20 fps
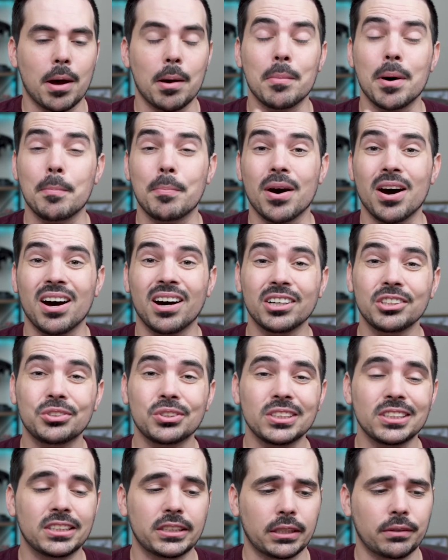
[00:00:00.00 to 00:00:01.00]
I'm up
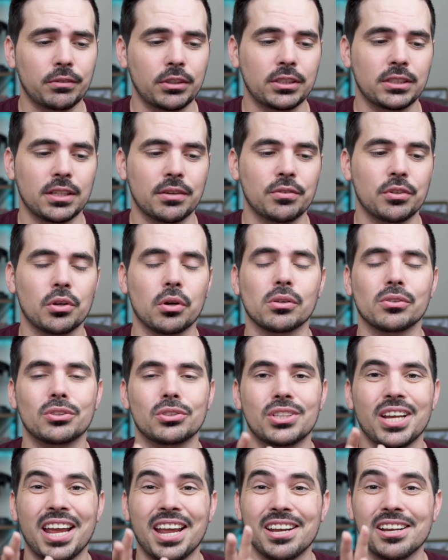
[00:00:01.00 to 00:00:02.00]

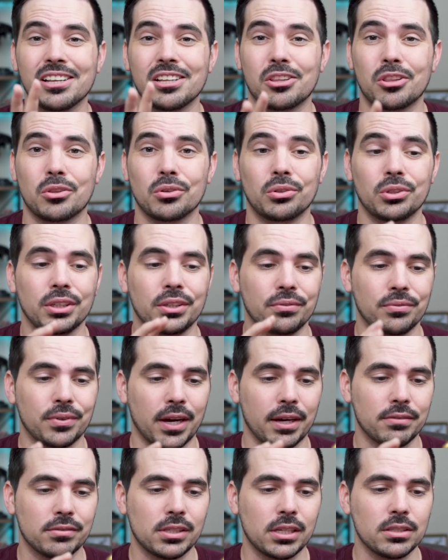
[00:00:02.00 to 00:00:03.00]

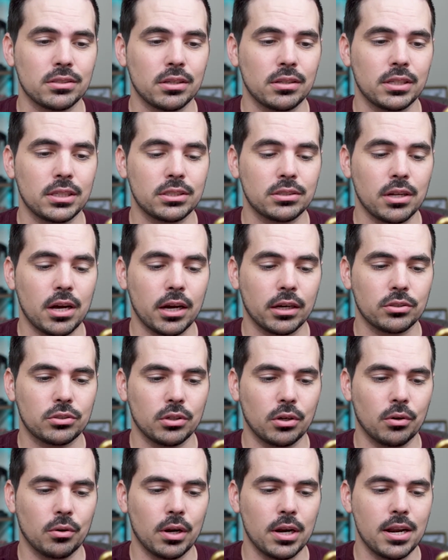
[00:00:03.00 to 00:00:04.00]
$177.35 on this stock.
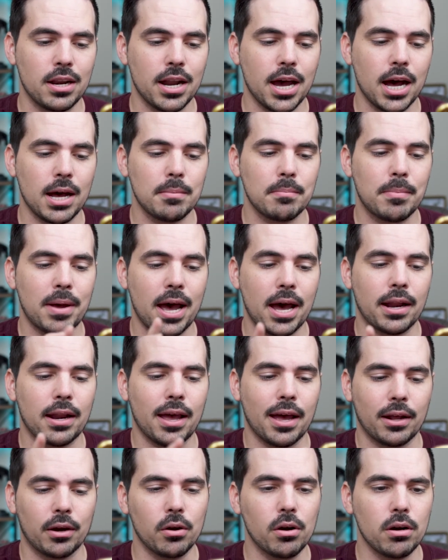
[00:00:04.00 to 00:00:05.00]
So not bad
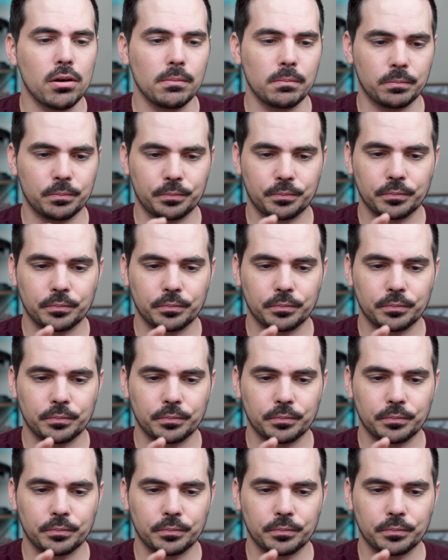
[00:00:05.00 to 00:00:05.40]
at all.